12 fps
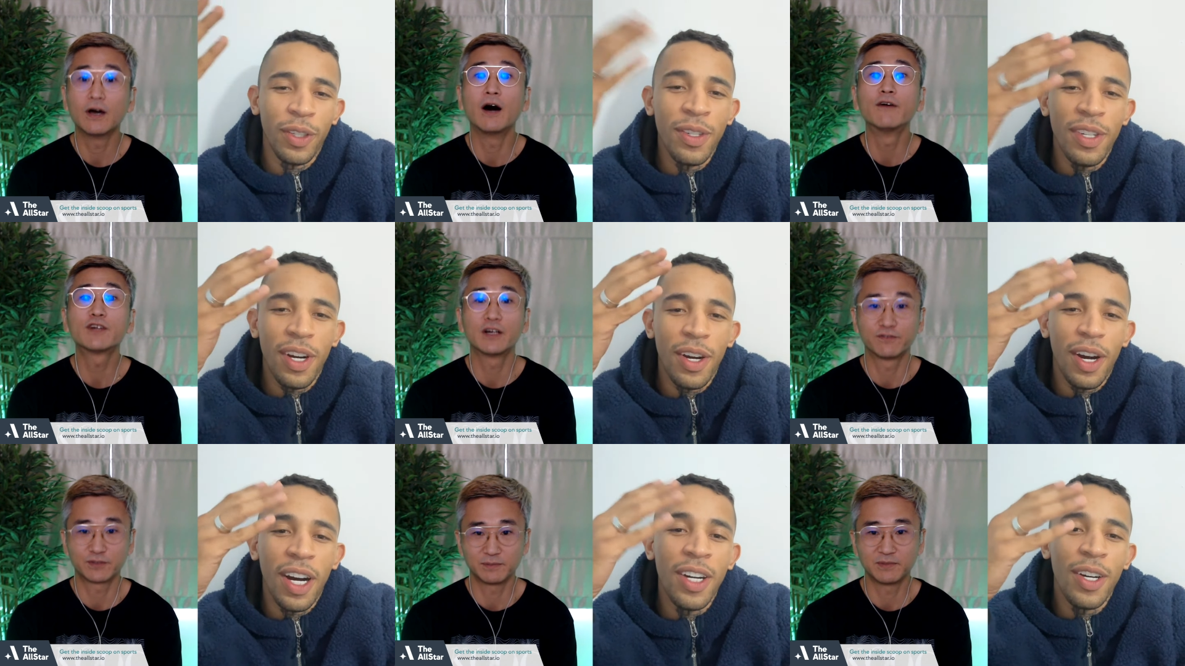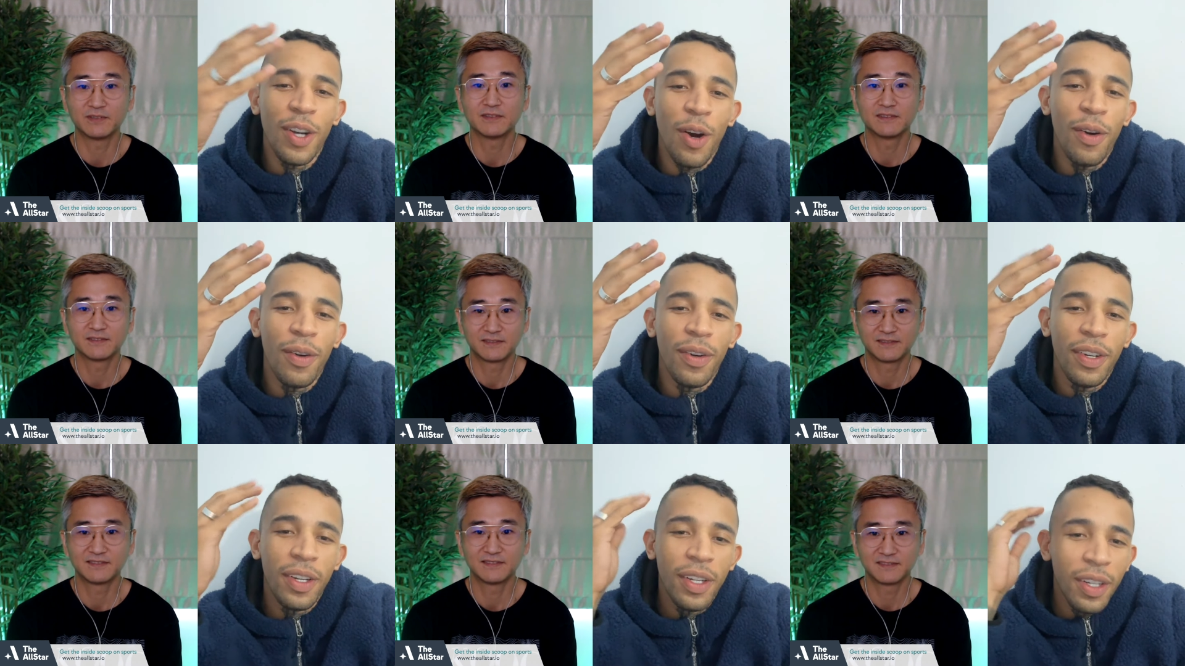Speaker 1: uncomfortable. Unco
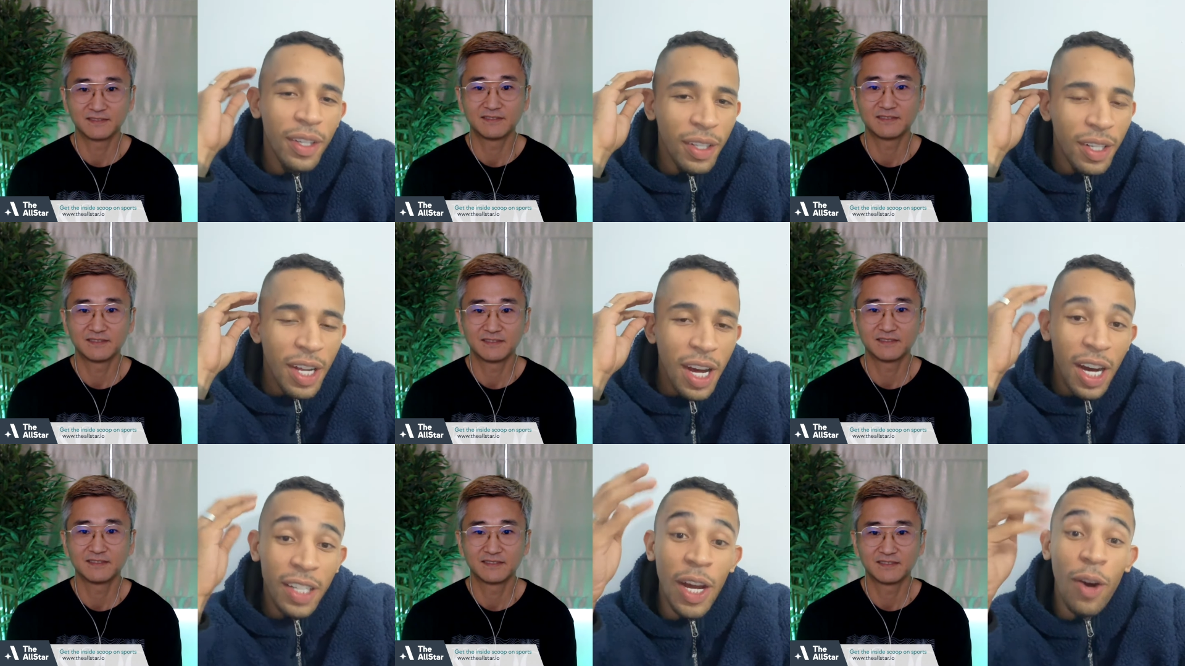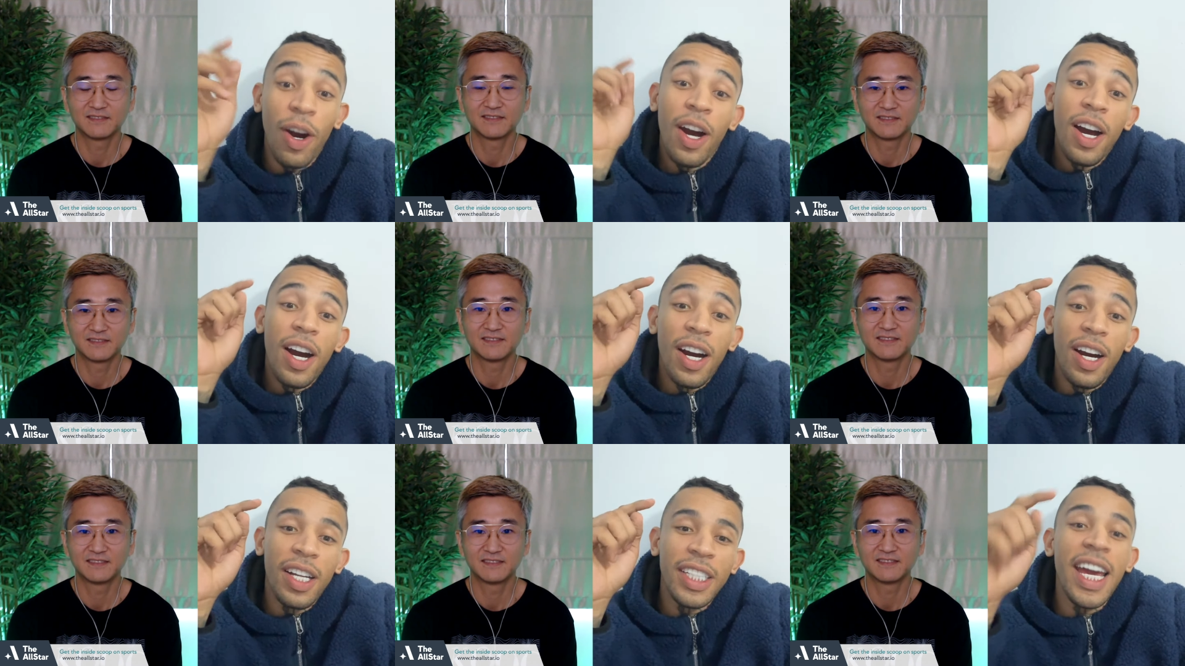no,
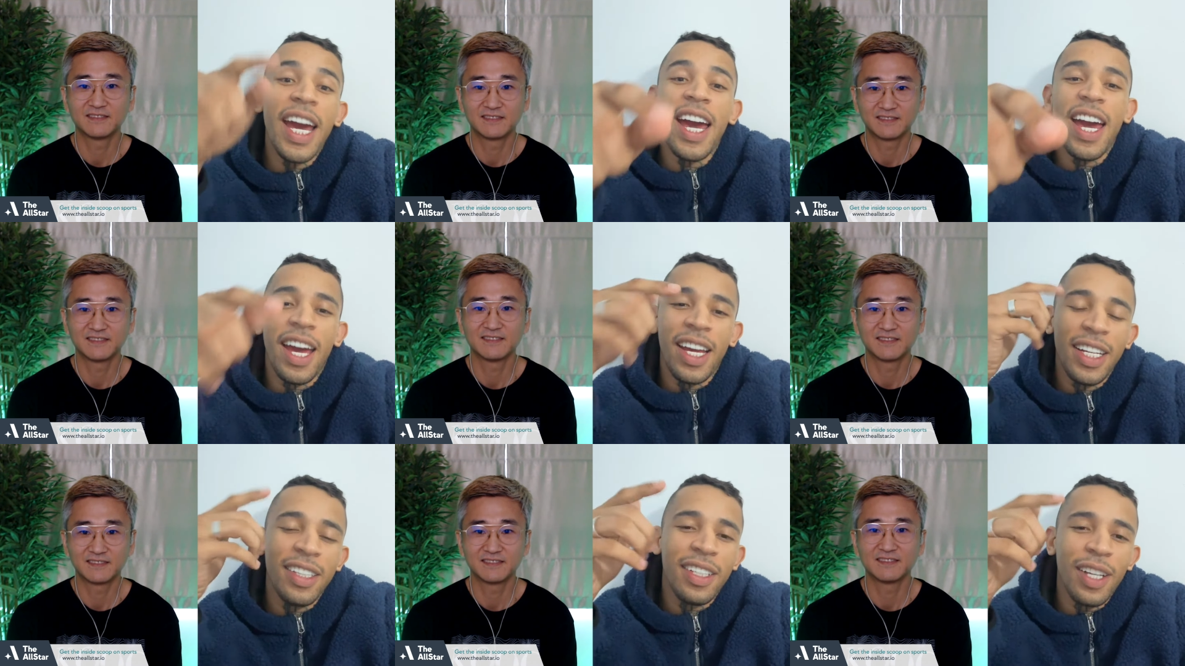yeah, it's